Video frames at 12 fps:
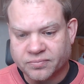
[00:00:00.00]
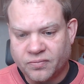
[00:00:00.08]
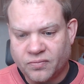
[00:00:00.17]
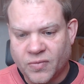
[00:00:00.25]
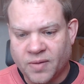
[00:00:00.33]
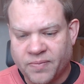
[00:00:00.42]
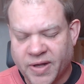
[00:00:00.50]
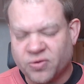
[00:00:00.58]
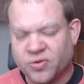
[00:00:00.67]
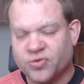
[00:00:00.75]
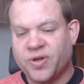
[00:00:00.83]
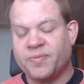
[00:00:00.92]
medical
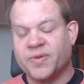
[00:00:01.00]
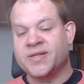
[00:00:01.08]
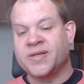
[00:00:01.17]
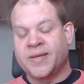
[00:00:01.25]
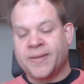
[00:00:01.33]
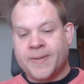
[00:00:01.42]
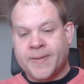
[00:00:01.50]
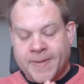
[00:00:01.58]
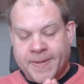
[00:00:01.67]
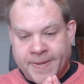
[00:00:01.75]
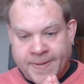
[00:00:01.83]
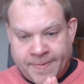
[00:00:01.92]
treatment.
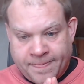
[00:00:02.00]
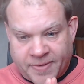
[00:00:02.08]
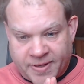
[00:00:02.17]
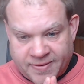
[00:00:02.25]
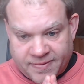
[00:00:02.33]
But